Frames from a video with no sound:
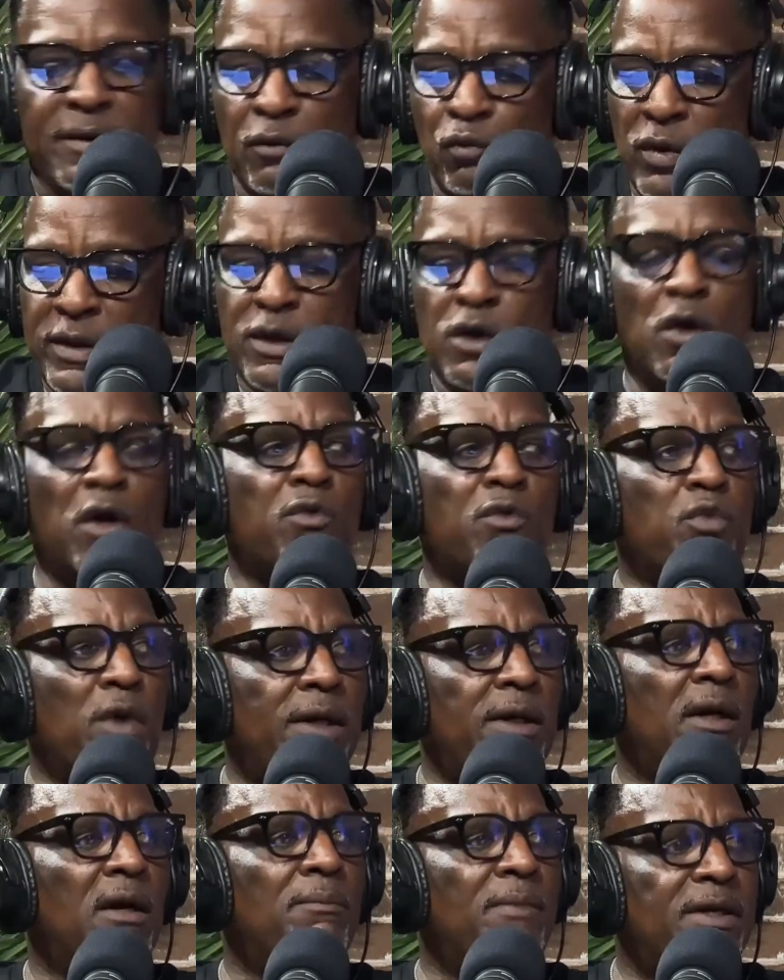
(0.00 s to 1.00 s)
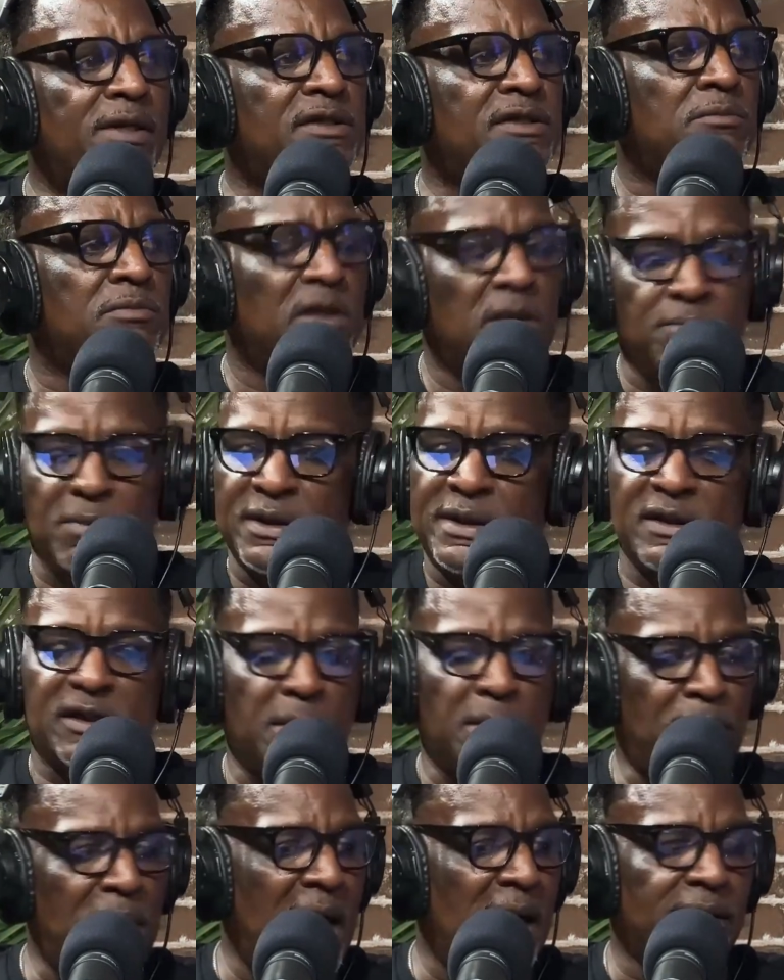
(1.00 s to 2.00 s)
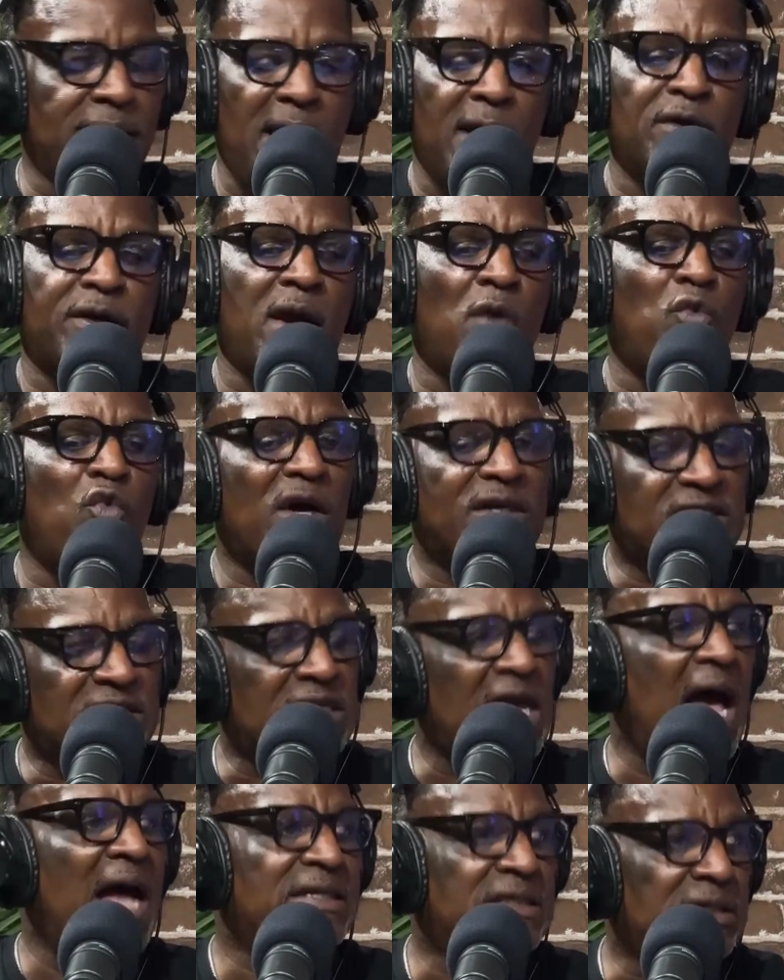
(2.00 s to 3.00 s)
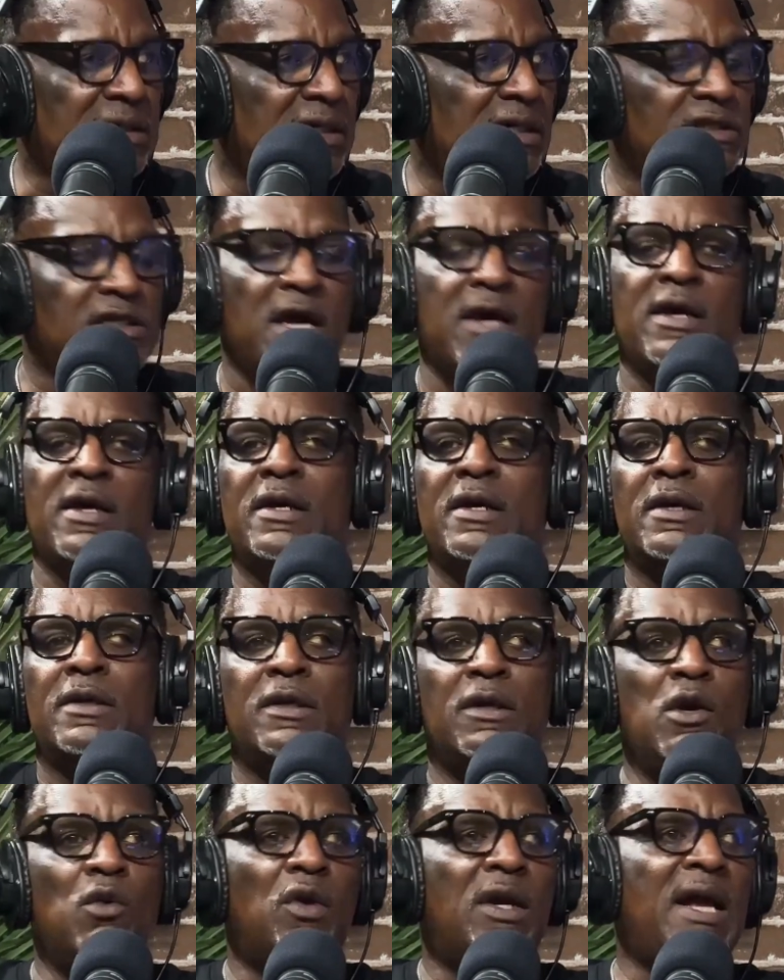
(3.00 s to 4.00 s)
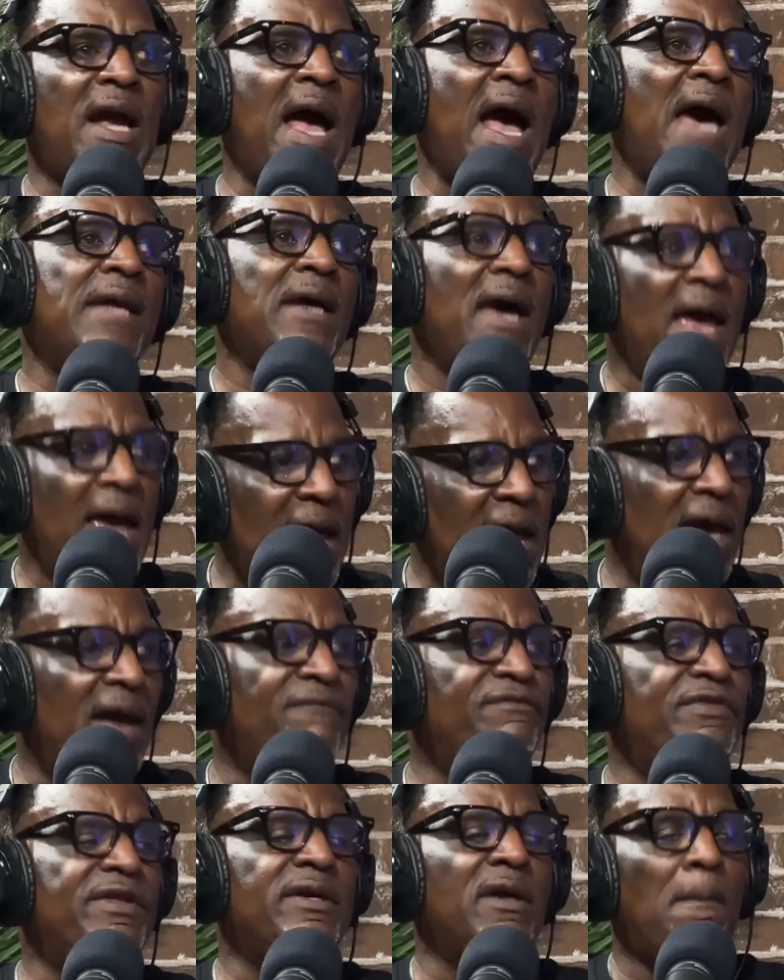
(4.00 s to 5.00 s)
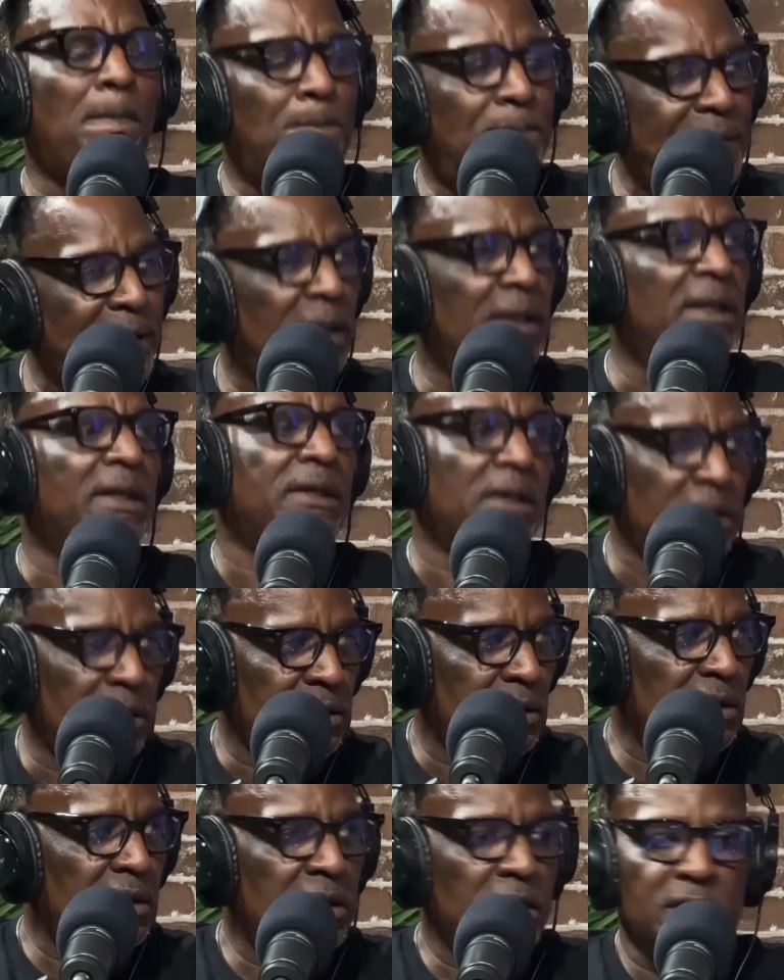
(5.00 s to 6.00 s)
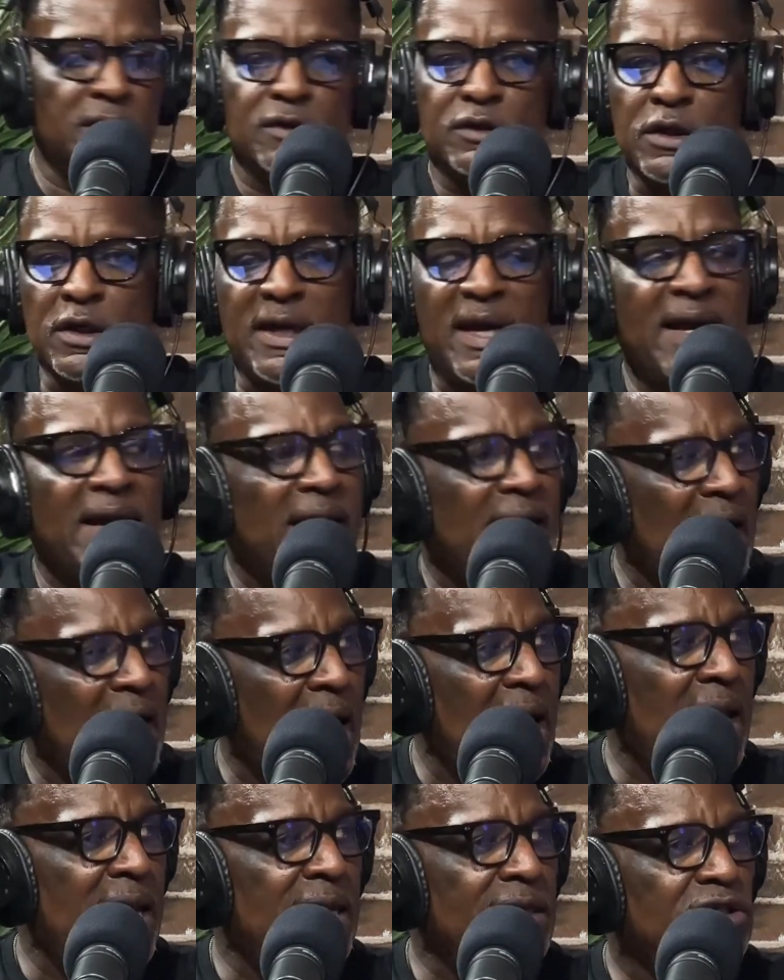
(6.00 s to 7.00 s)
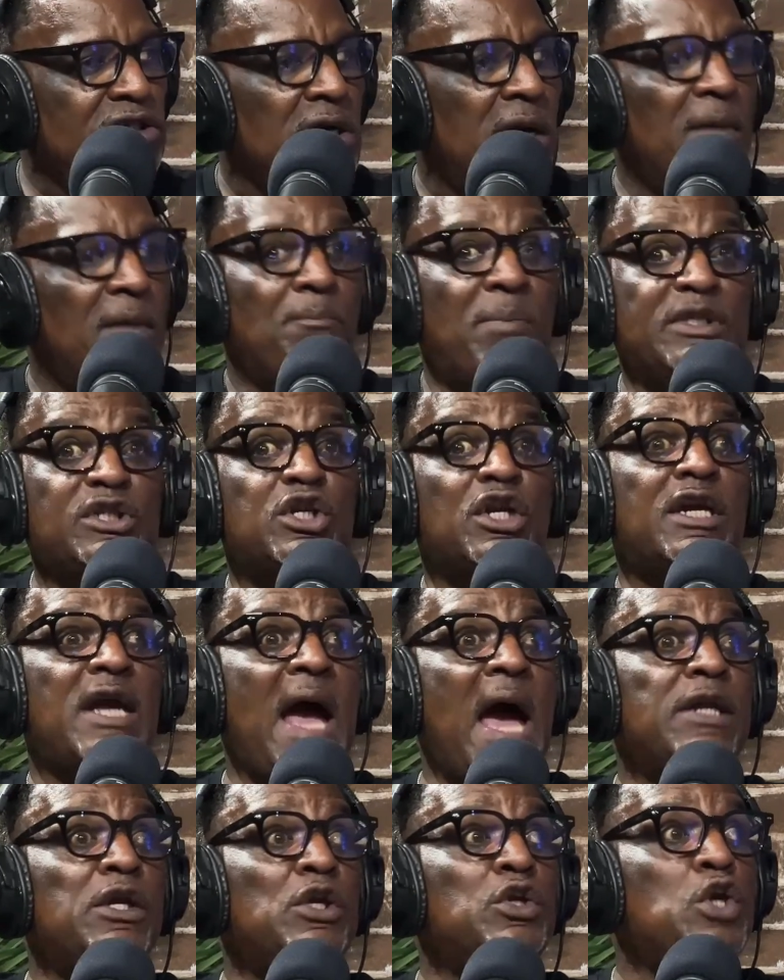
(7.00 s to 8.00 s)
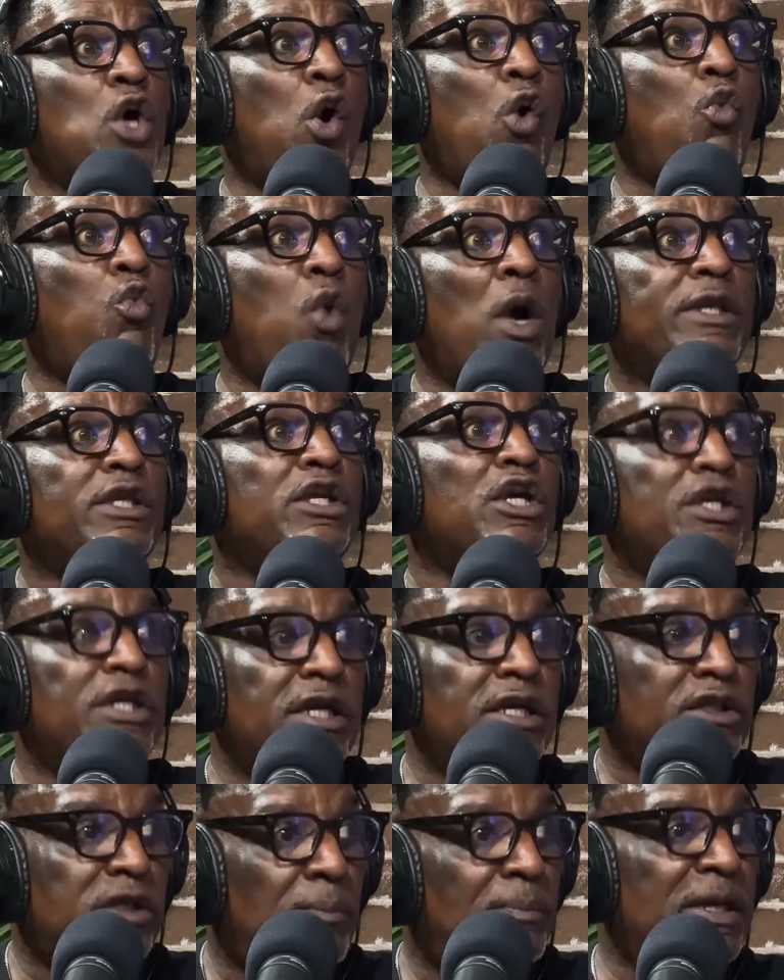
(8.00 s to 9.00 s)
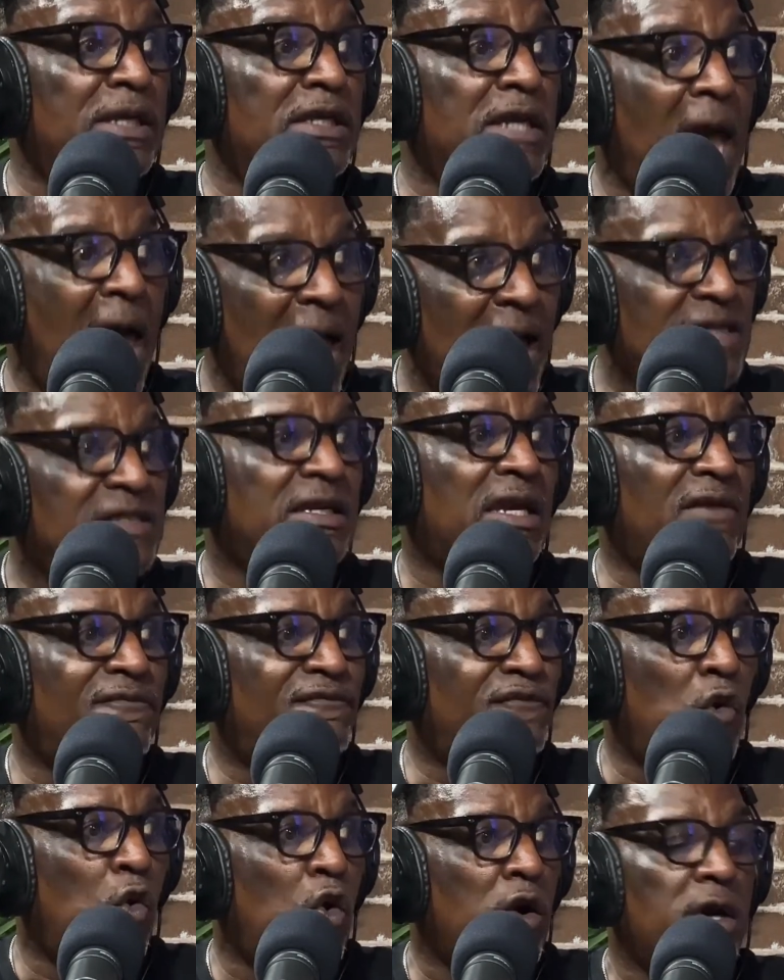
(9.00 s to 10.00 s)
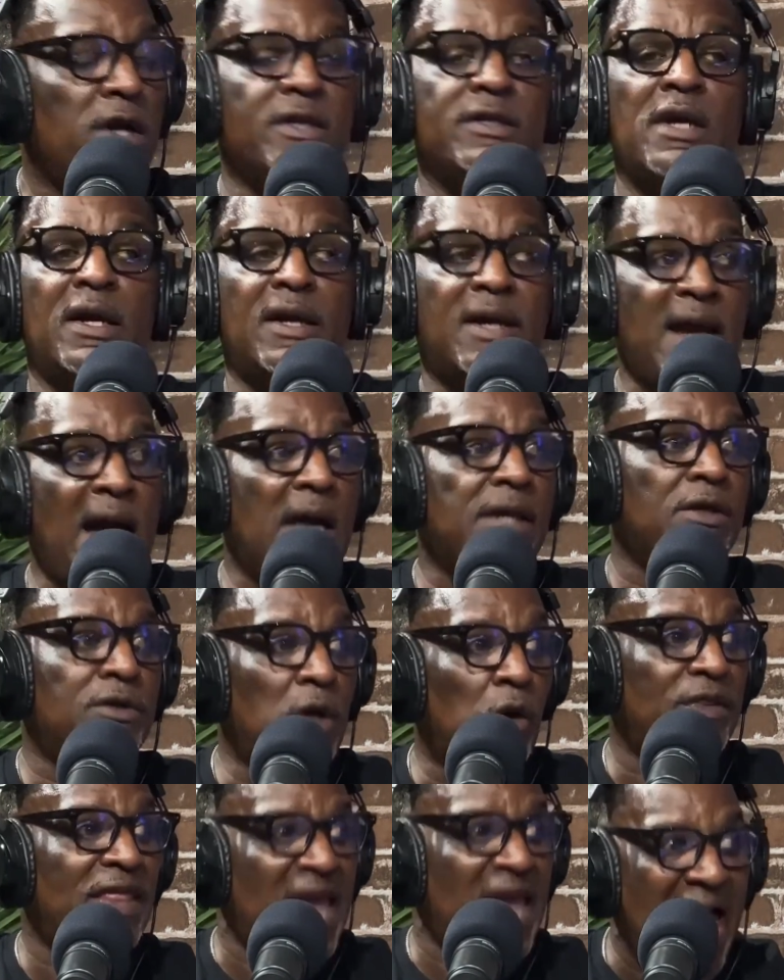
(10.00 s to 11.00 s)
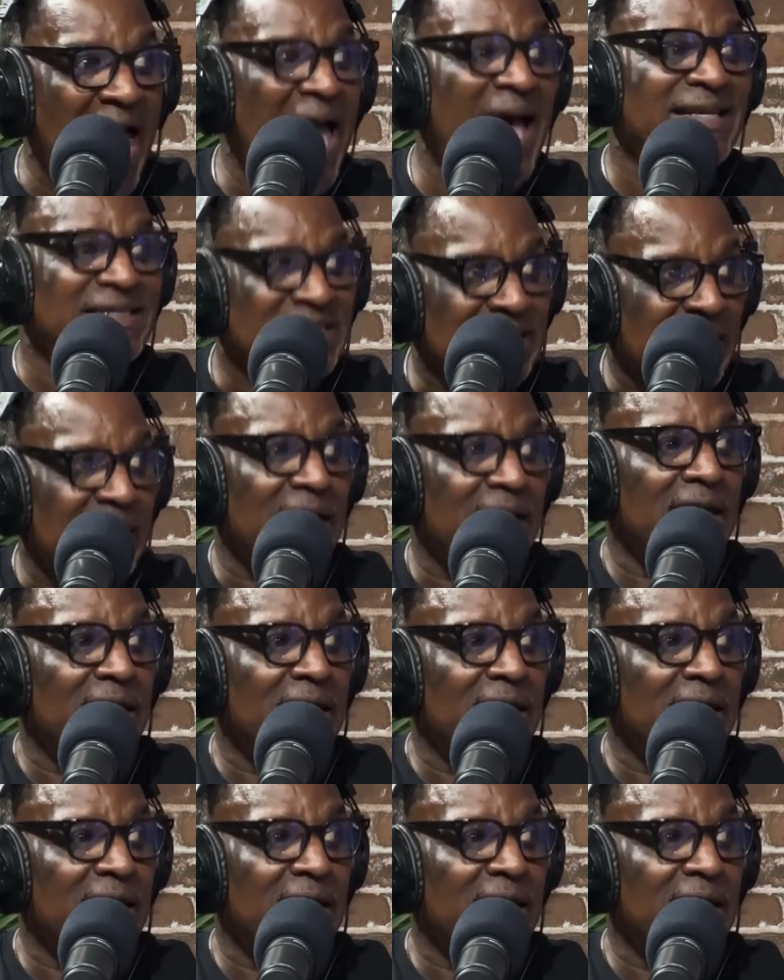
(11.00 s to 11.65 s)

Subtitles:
When you're running a municipality, I don't care what size it is, you got to have the ability to engage, but you got to know what you need to be asking for. You got to know the ask.